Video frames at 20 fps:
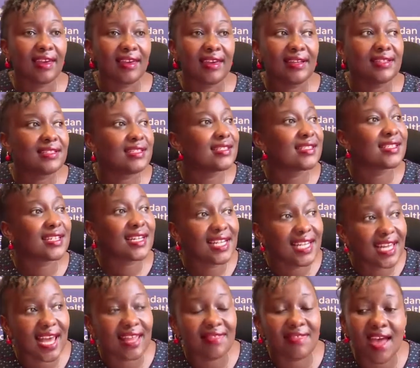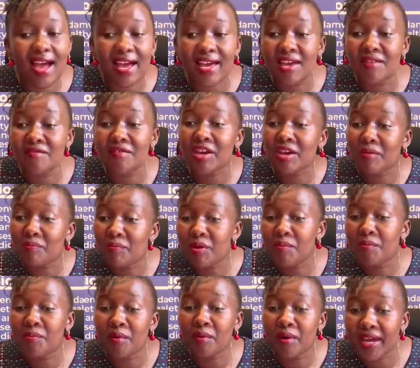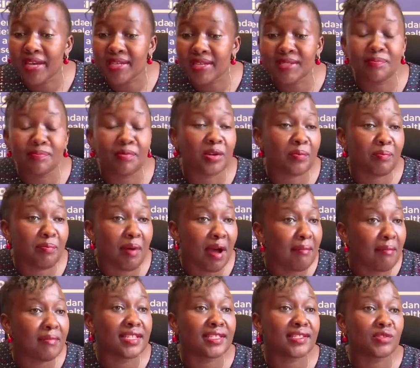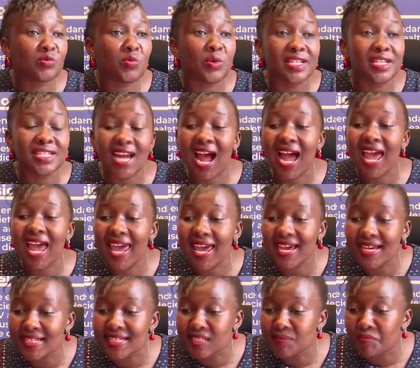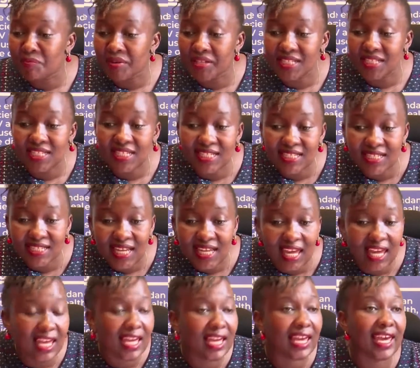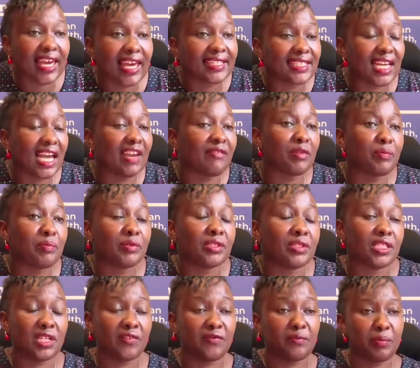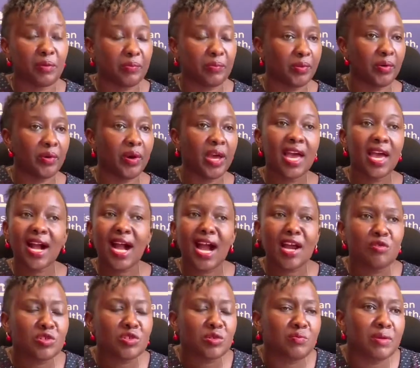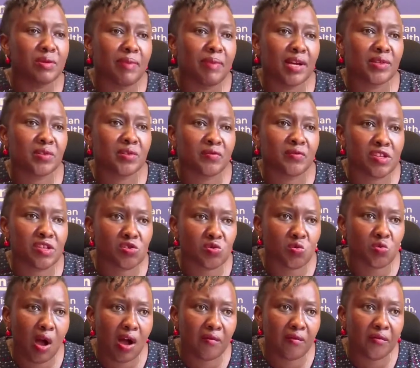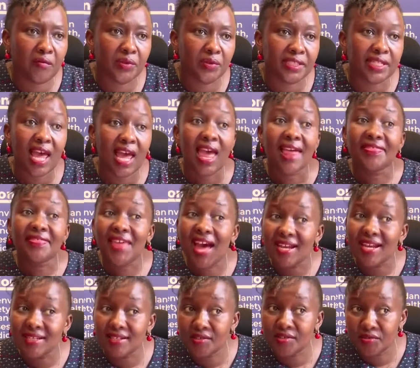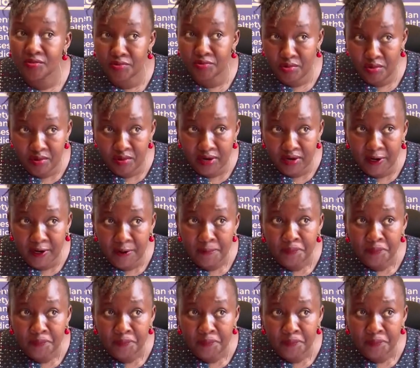It is clear they are giving people export permits which are expressly saying HIV positive people cannot be part of this workforce. That is wrong.